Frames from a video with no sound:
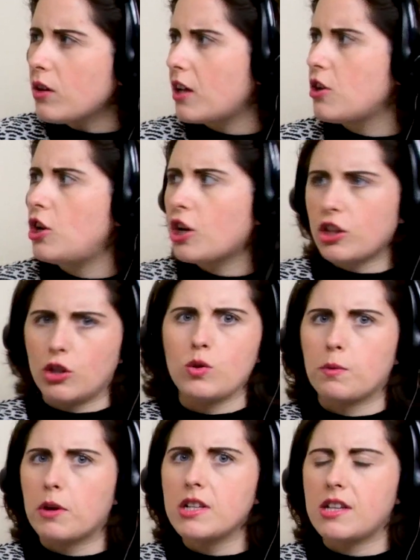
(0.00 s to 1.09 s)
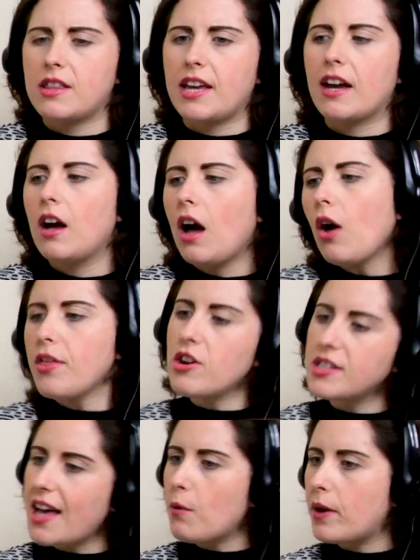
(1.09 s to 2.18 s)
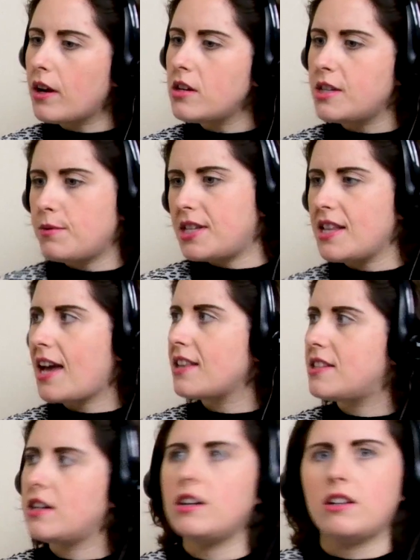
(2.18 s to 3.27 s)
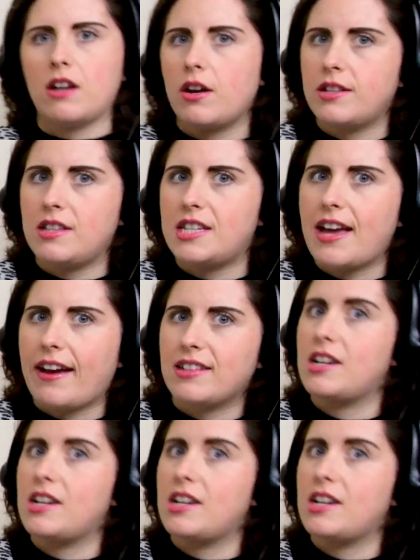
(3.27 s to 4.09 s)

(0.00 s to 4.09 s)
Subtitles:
Can you look at those words and think, oh, there's that word. It was in the answer. No, it's in the text.